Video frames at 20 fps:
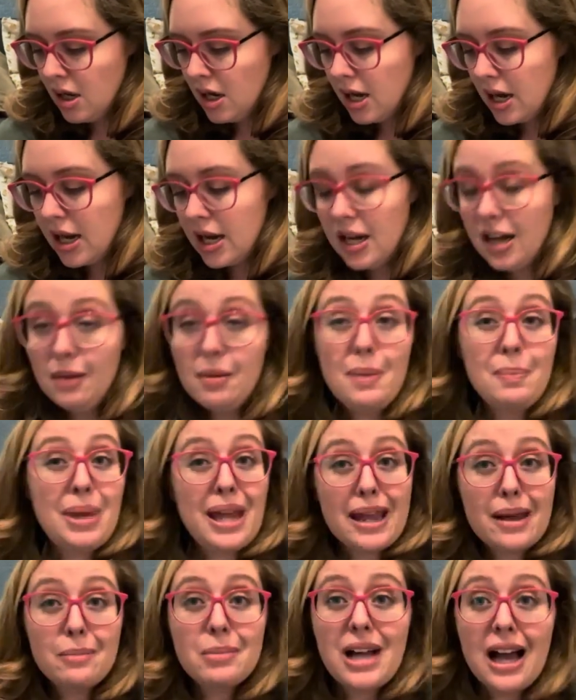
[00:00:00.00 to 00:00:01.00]
Um,
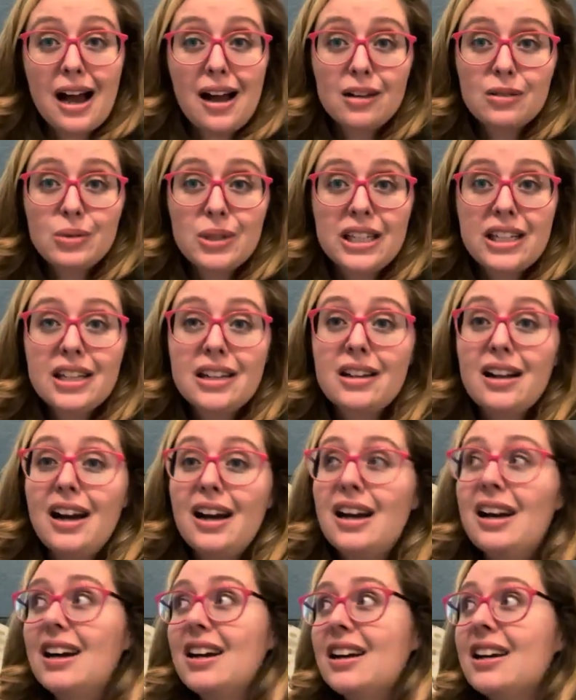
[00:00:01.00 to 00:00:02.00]
Pam Godwin,
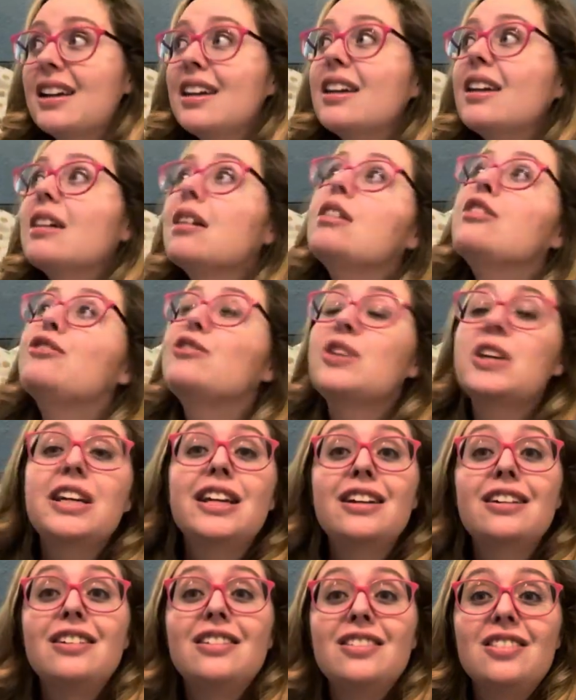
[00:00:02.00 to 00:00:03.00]
I
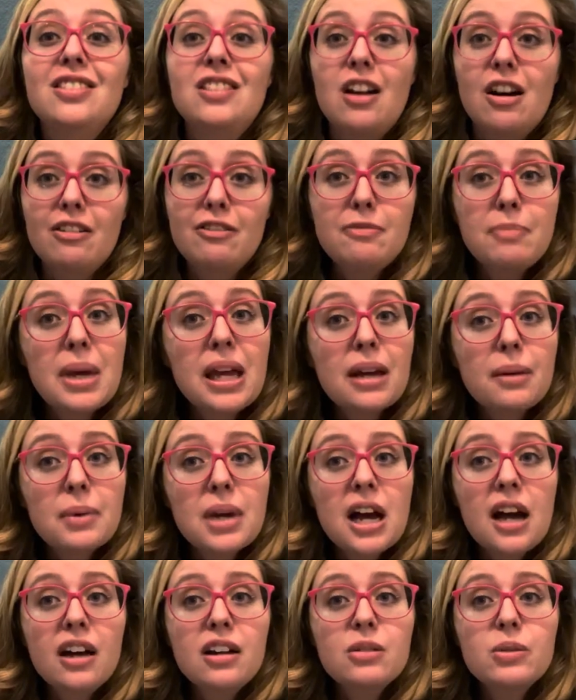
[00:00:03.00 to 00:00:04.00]
freaking love Pam
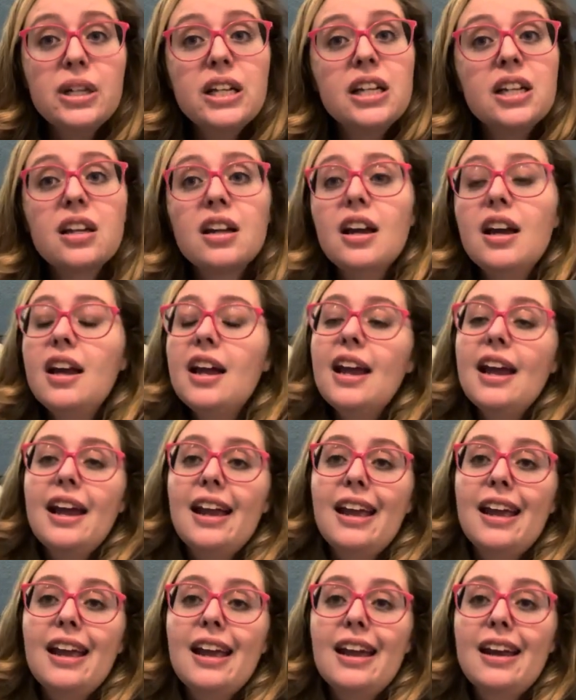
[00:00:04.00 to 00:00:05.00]
Godwin
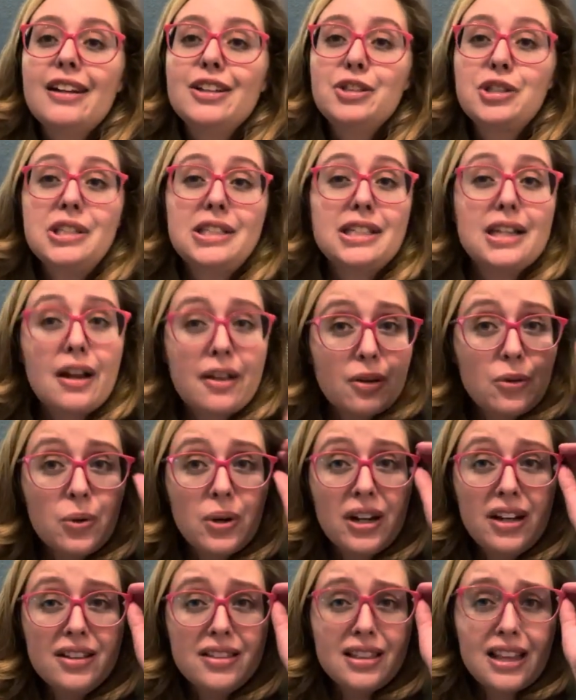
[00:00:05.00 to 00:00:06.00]
and she's another
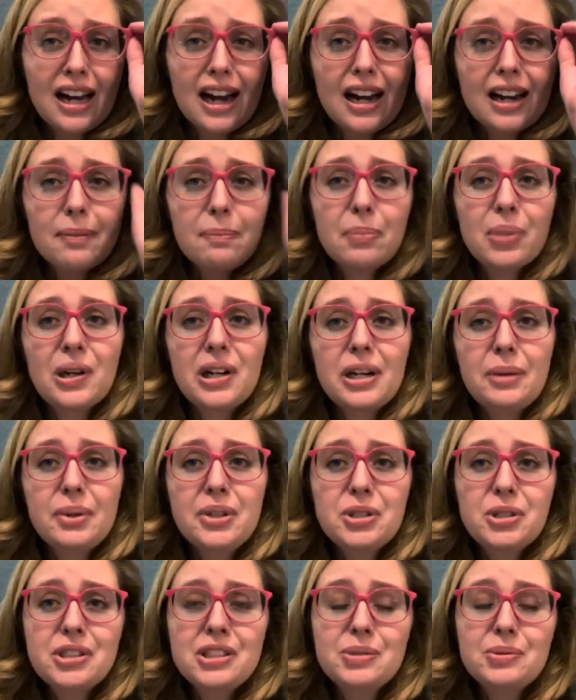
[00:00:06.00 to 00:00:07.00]
one that I pretty
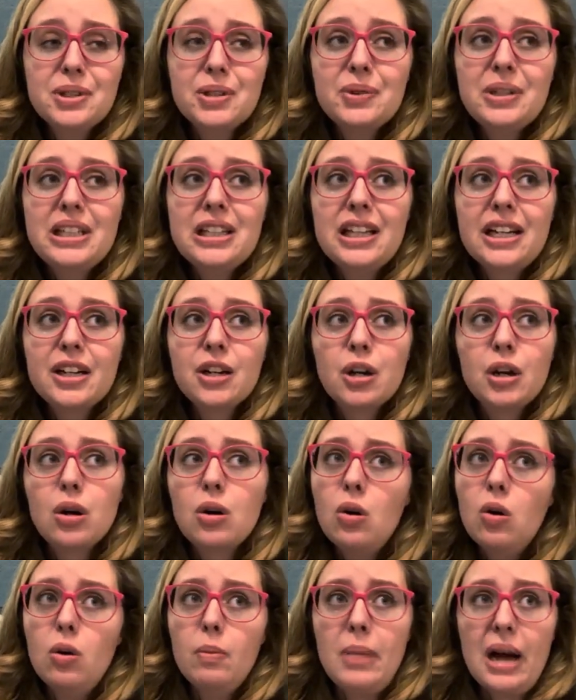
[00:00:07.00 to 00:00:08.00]
much just want to read like her
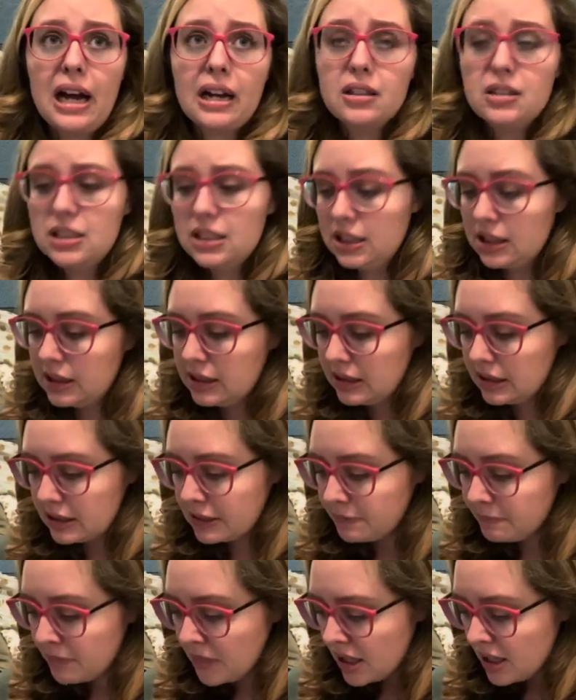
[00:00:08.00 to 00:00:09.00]
whole backlist.
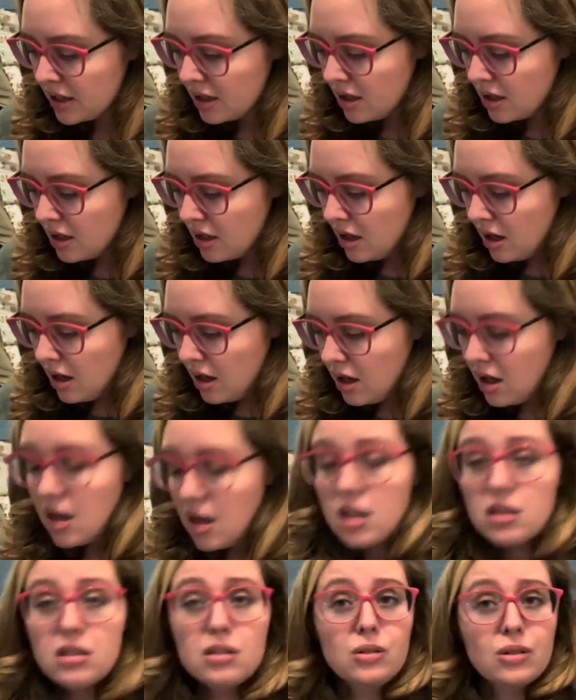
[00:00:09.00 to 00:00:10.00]

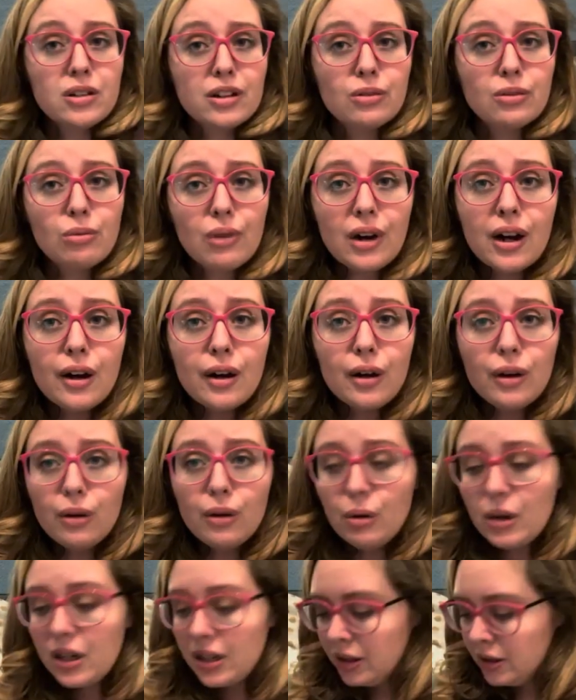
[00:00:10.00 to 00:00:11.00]
Lauren
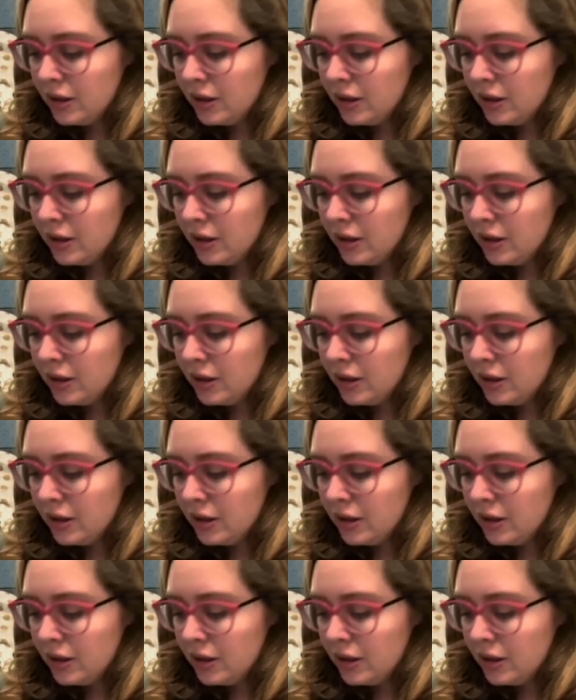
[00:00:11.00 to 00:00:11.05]
Rowe,